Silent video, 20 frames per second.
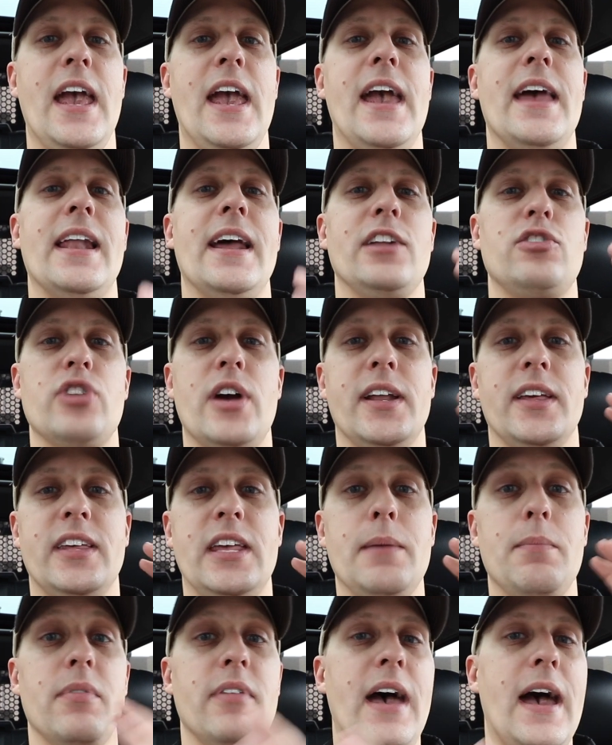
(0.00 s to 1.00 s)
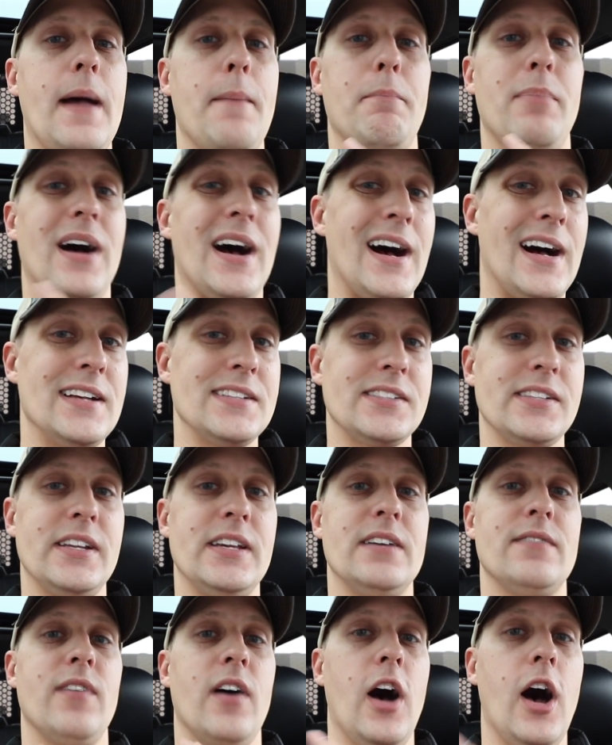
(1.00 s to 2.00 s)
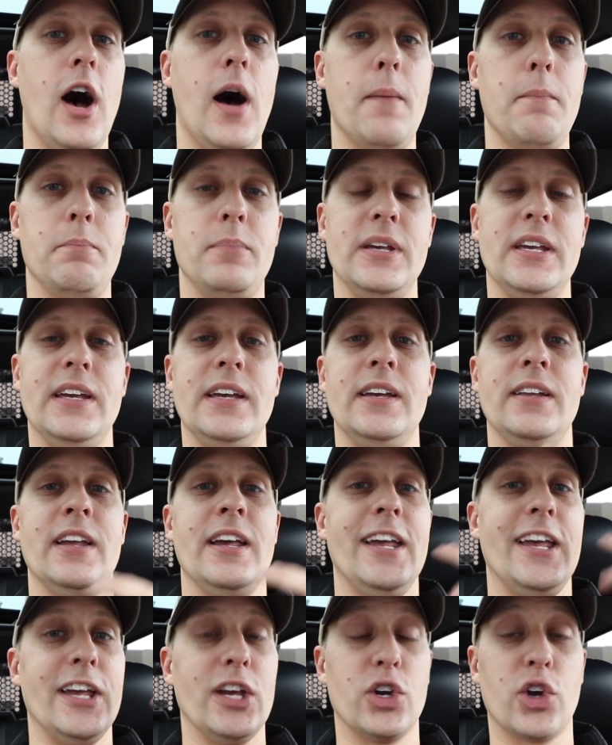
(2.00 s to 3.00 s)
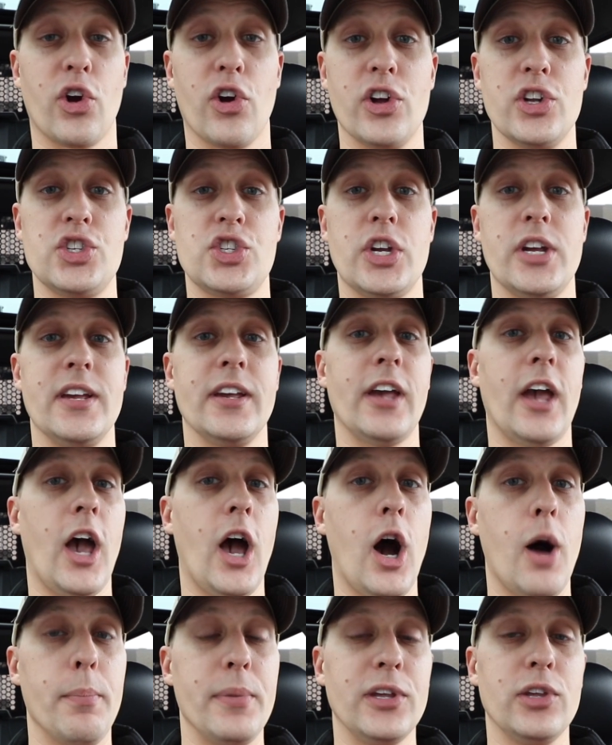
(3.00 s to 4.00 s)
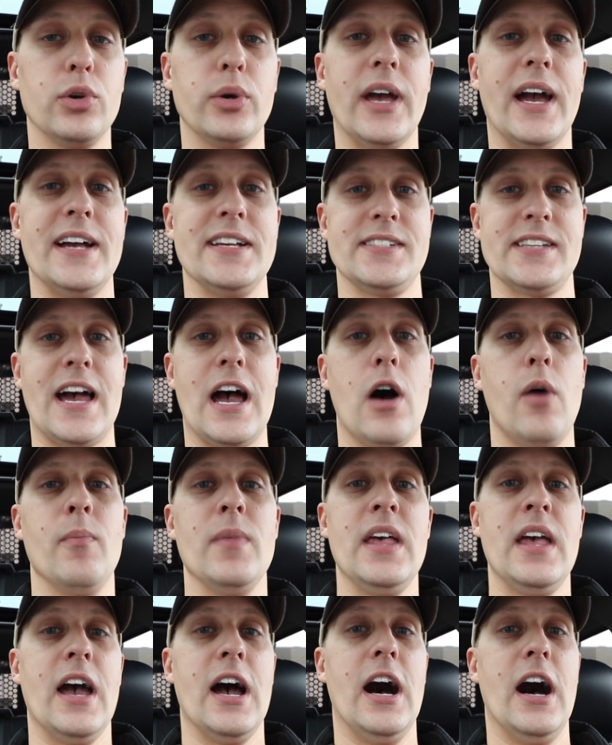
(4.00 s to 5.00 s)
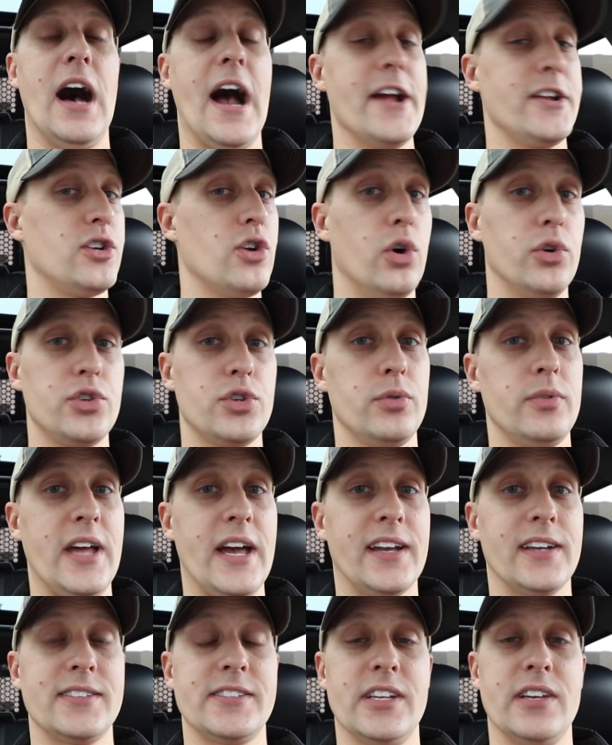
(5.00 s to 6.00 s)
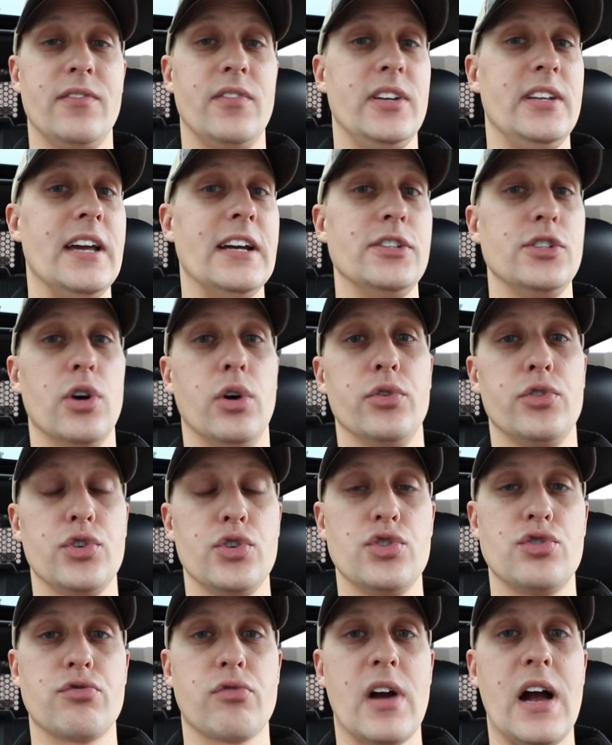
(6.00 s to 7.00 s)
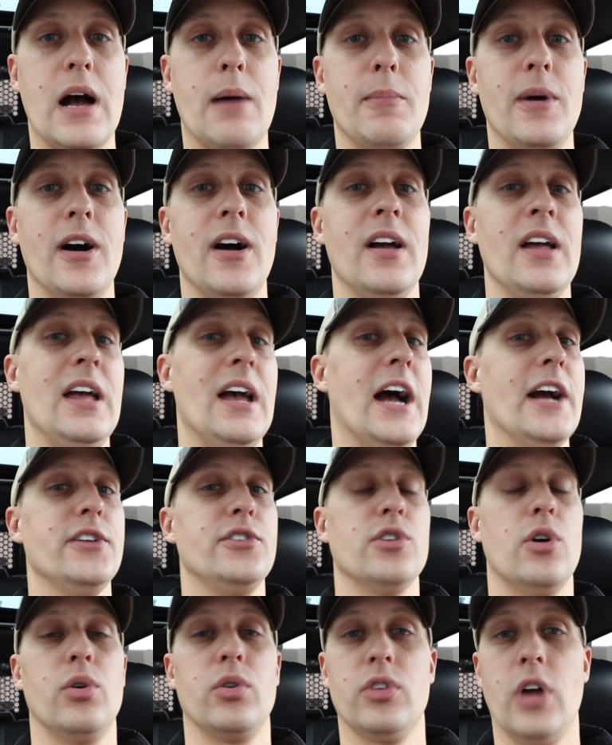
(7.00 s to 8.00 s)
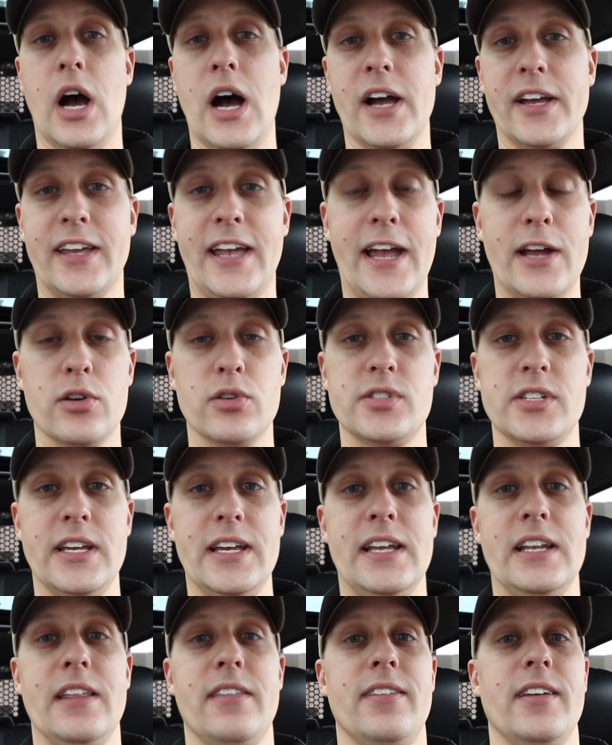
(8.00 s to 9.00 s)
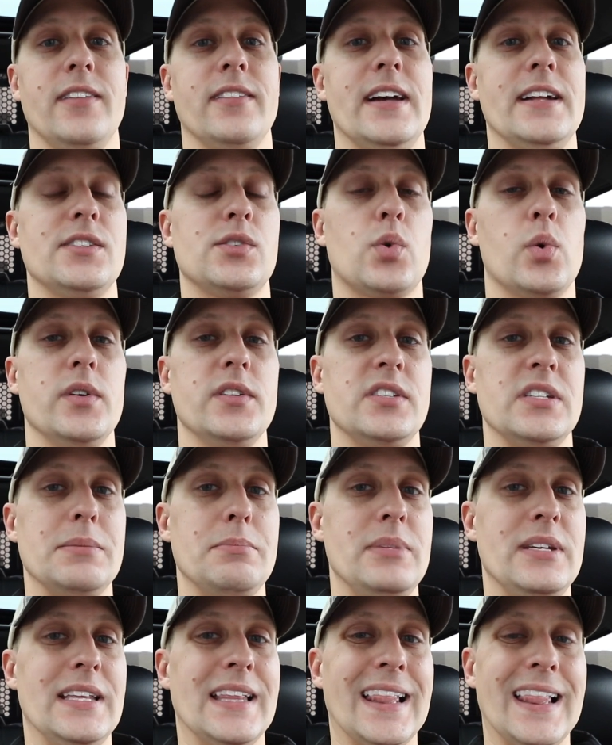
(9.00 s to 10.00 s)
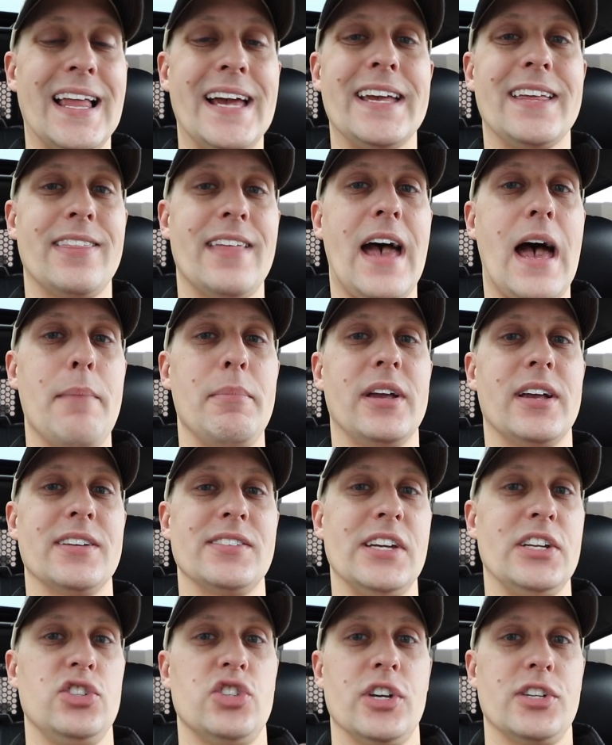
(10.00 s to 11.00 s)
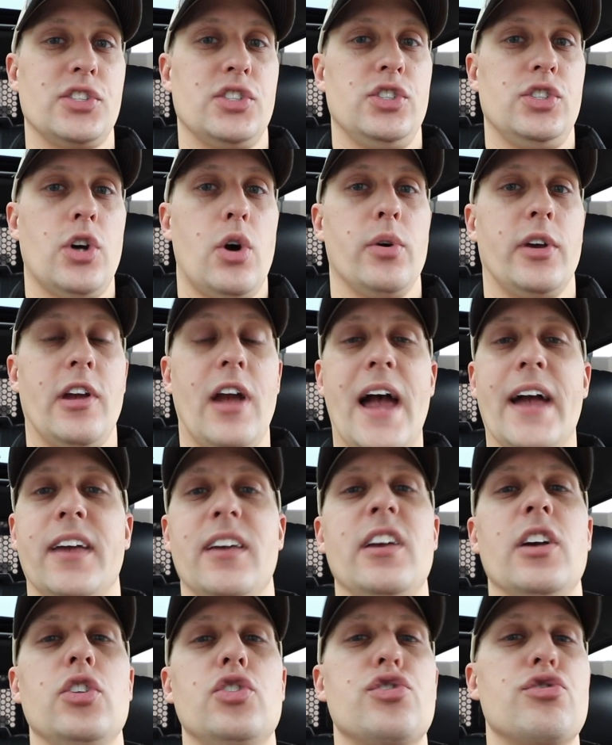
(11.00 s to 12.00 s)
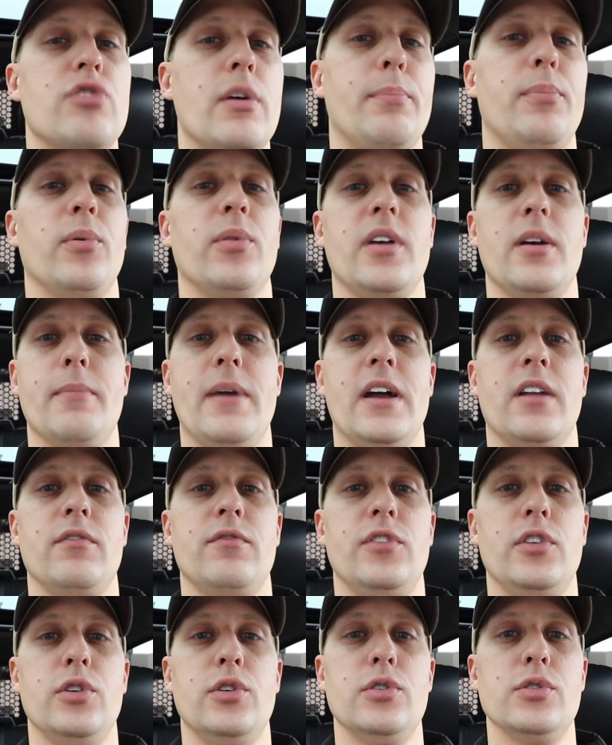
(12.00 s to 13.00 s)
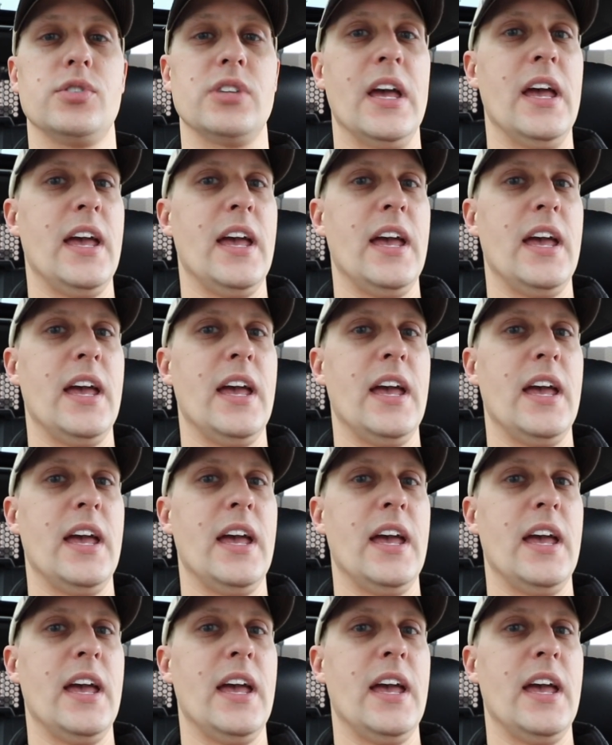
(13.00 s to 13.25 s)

And I try to keep that positive, upbeat, encouraging, helping you guys out. Uh, I don't do negativity. I don't do drama. I don't uh, cater to anything that's going to be like that because I just don't care. I can get triple the amount of views